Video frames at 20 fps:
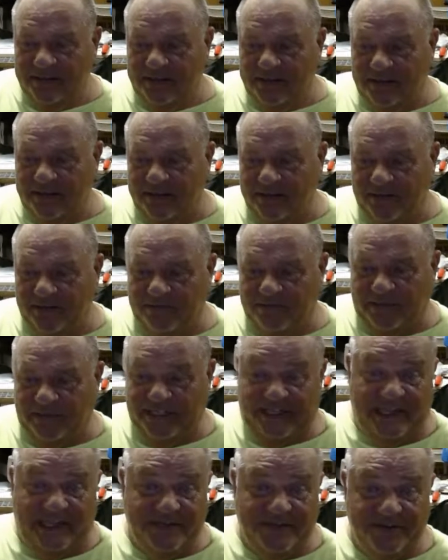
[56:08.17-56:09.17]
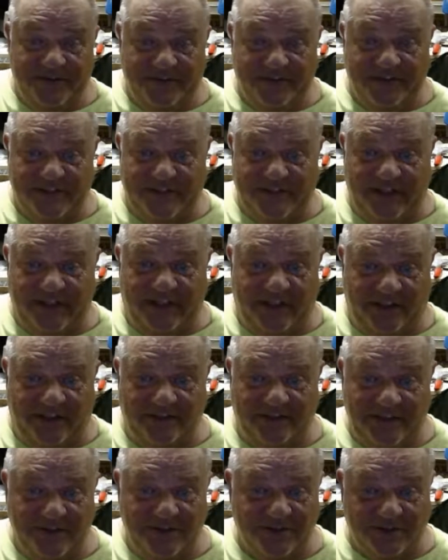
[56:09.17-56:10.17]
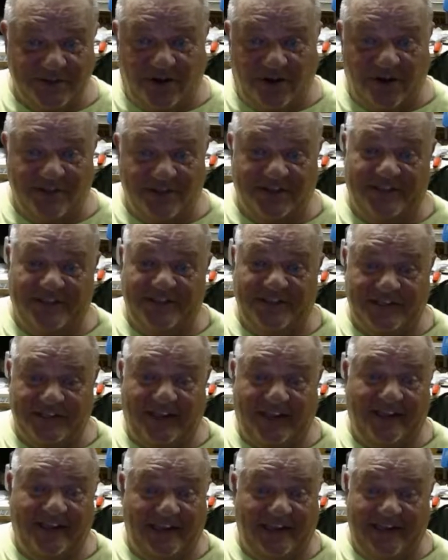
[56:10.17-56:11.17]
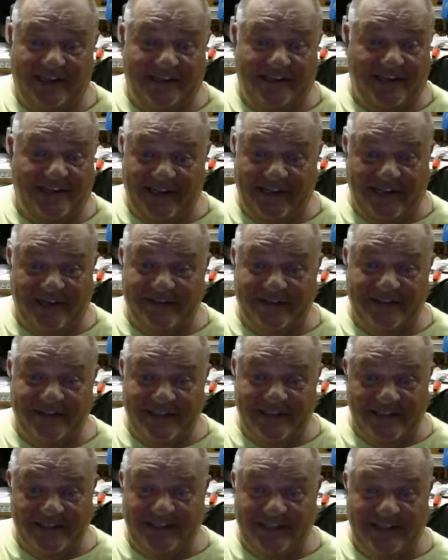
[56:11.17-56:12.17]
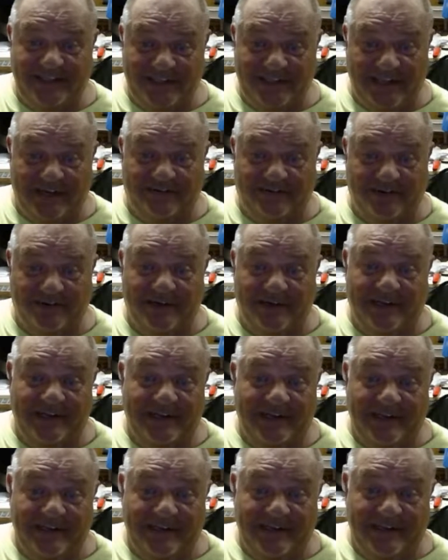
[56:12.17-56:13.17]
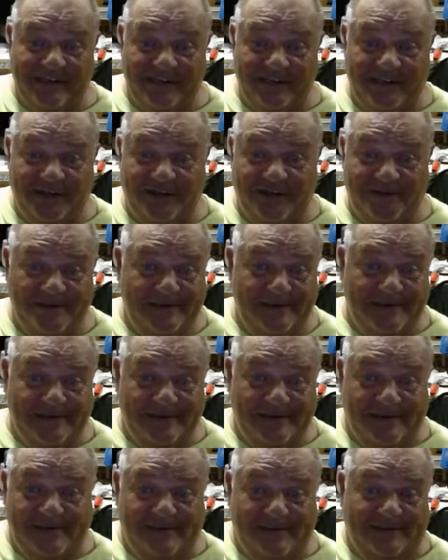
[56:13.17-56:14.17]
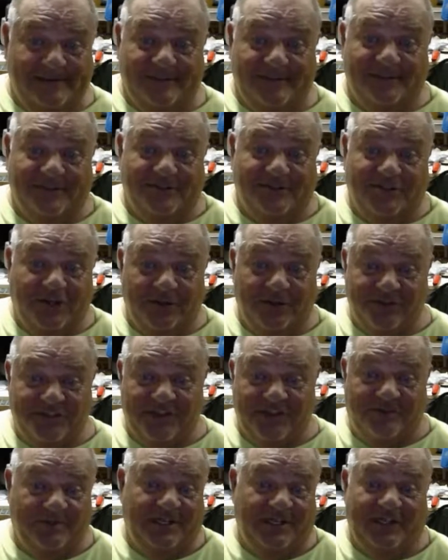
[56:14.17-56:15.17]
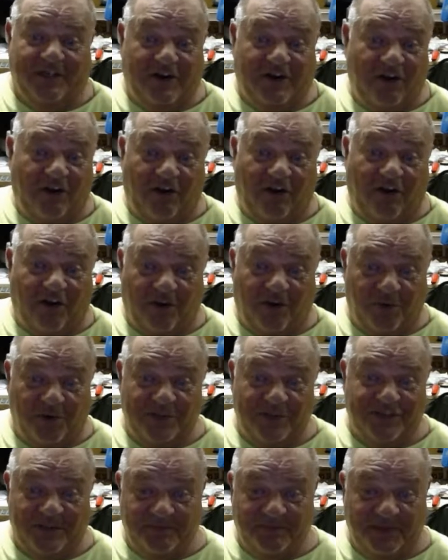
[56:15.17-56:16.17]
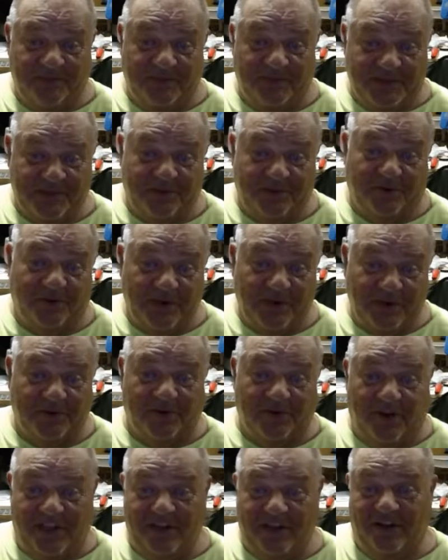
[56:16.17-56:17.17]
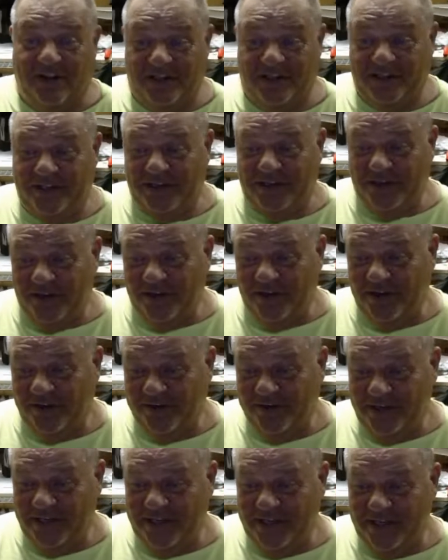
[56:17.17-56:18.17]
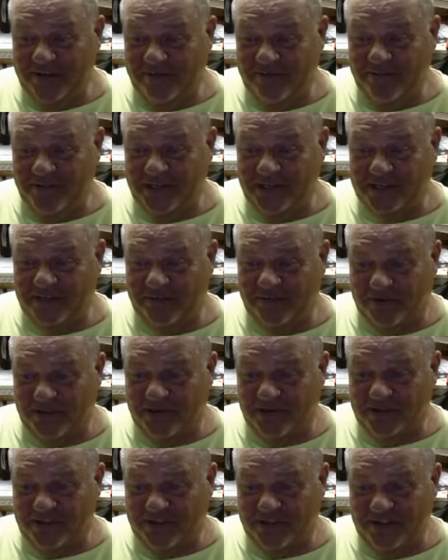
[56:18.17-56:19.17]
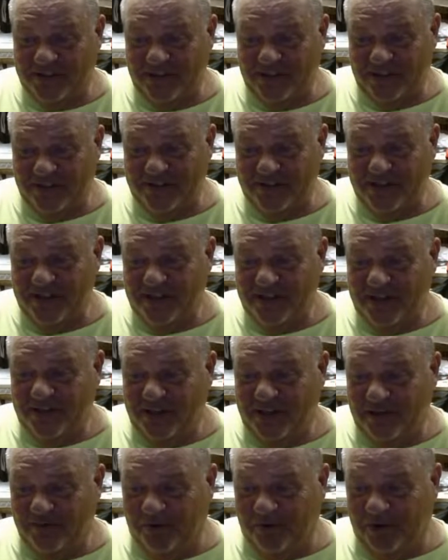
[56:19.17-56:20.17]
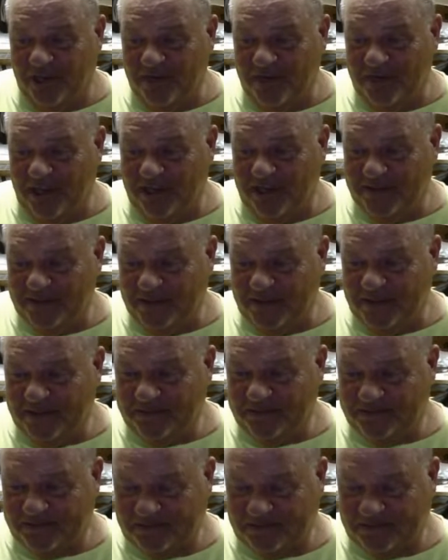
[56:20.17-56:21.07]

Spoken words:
You know, my dad used to sell used cars on the side, and I guarantee it, he never, you know, showed somebody a car where something wasn't running right on it, you know, he'd get it fixed first and then bring them out there.